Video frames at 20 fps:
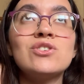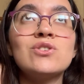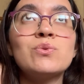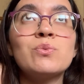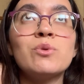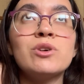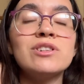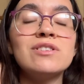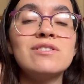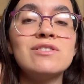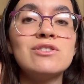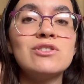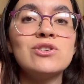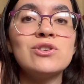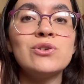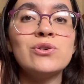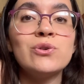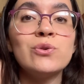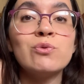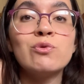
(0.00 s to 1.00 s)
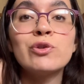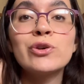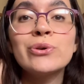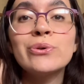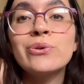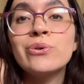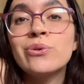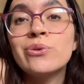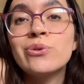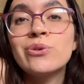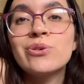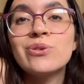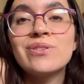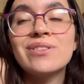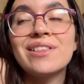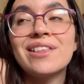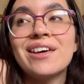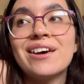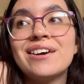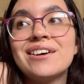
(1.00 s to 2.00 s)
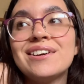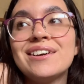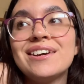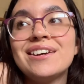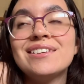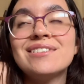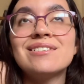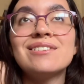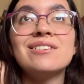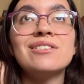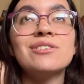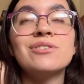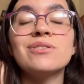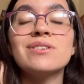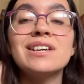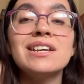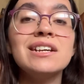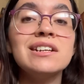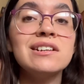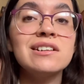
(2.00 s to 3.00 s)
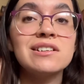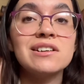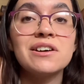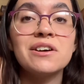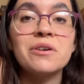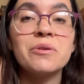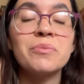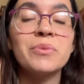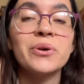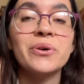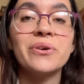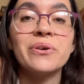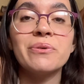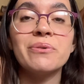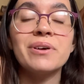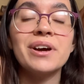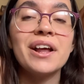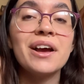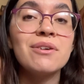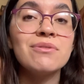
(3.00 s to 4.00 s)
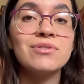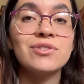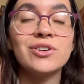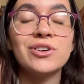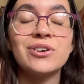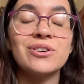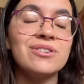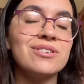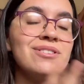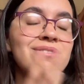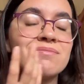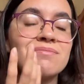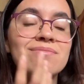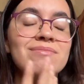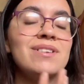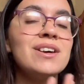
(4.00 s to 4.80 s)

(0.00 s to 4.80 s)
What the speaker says: wants to rule his little kingdom or whatever,